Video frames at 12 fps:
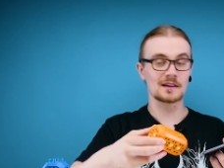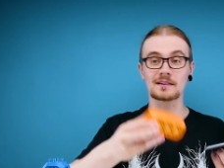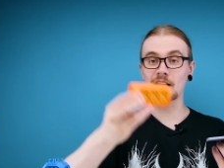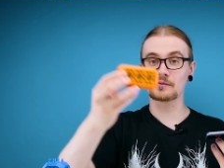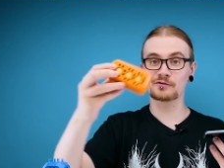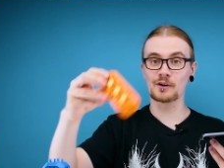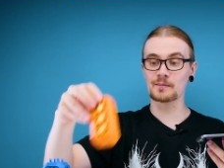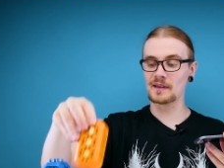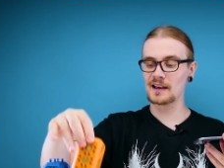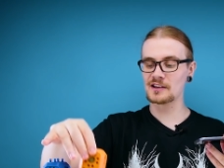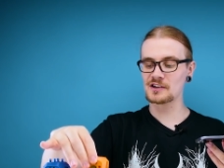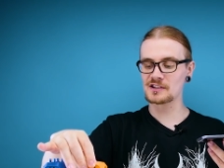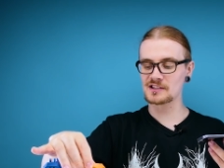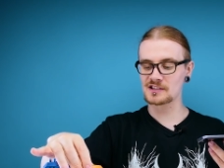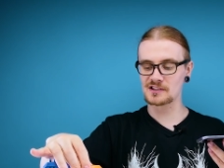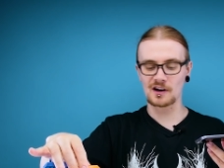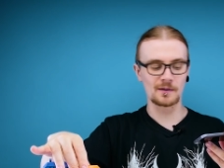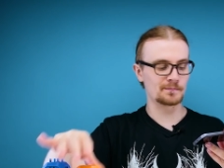And then from there, you can
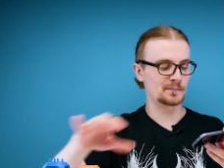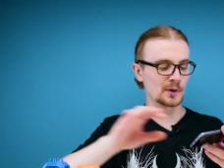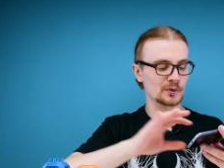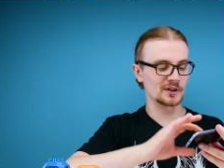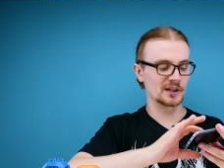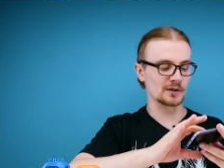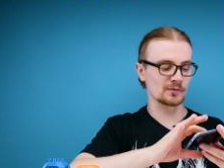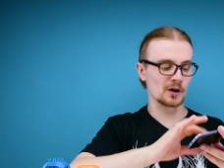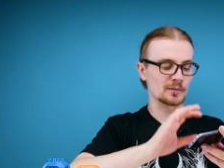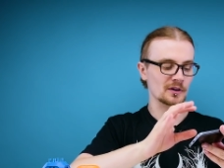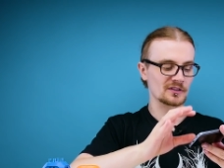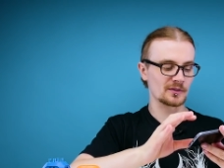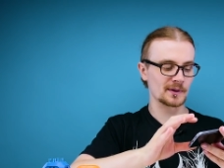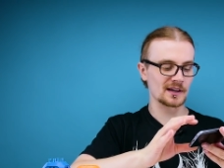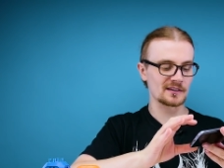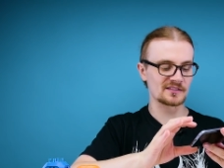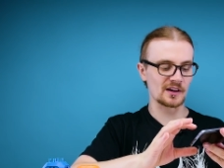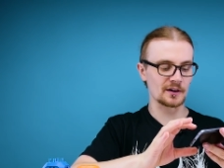start building your robot. So we're going
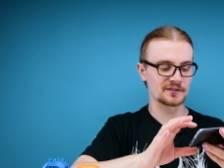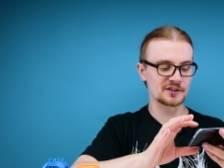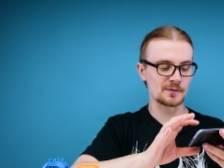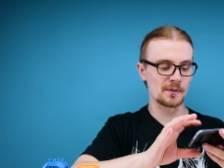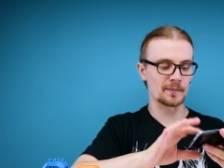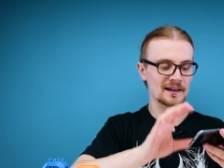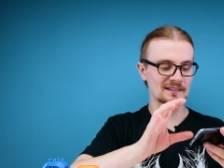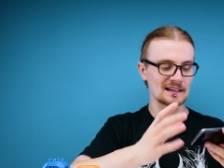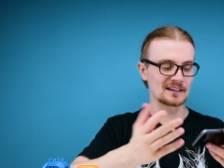to start off super basic.